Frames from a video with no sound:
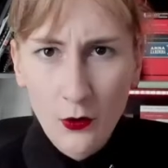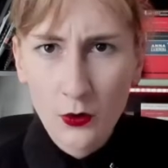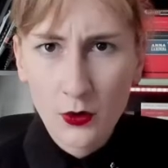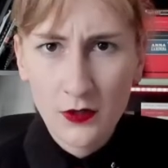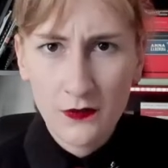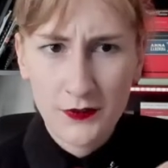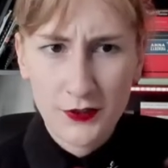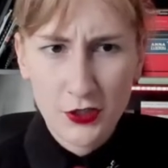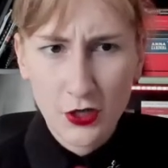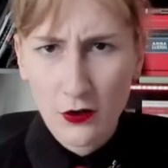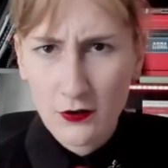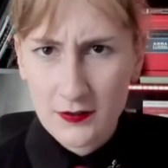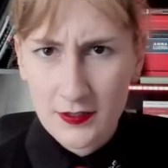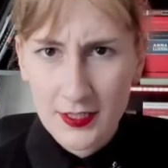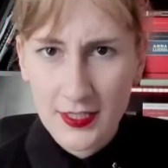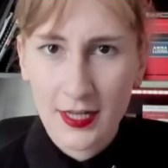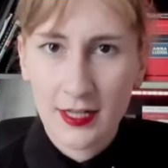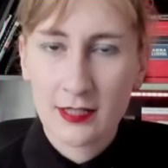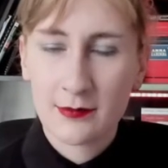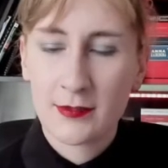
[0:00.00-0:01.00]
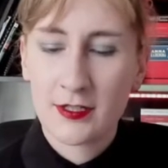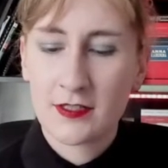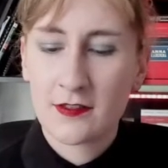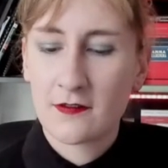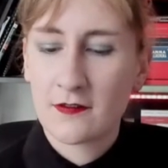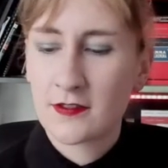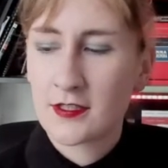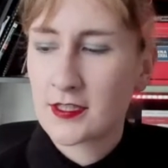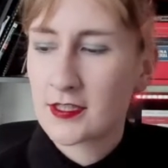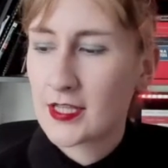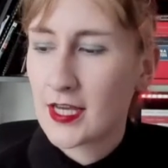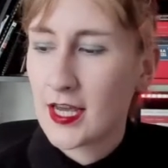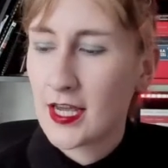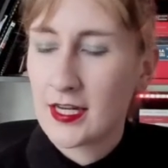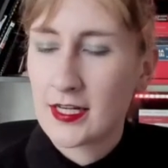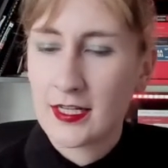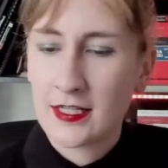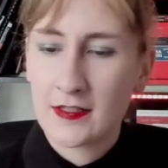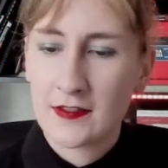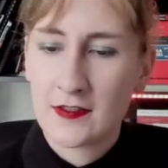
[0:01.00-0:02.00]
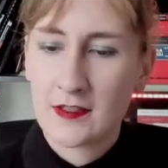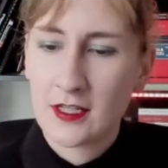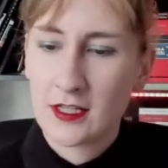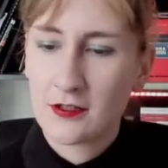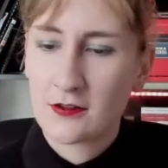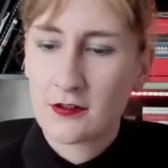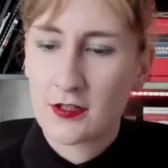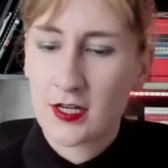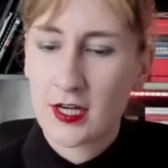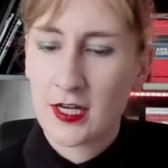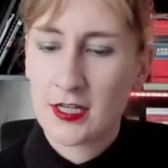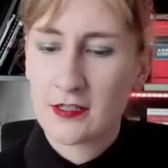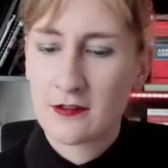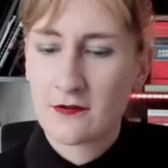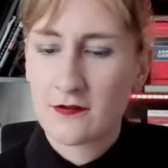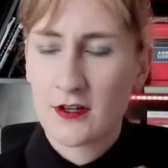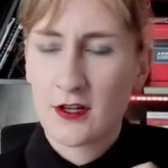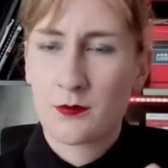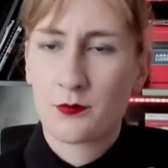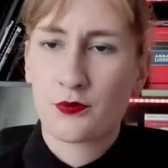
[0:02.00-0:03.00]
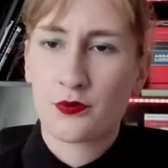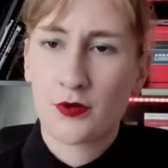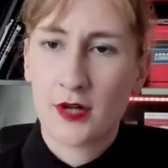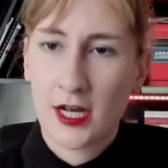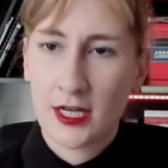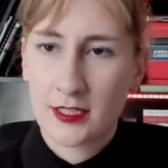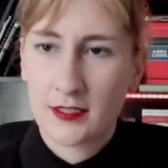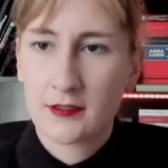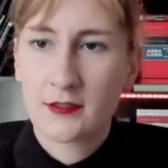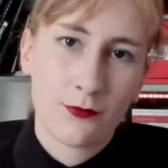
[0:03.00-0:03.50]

All of the toxic elements of society seek to kind of oppress.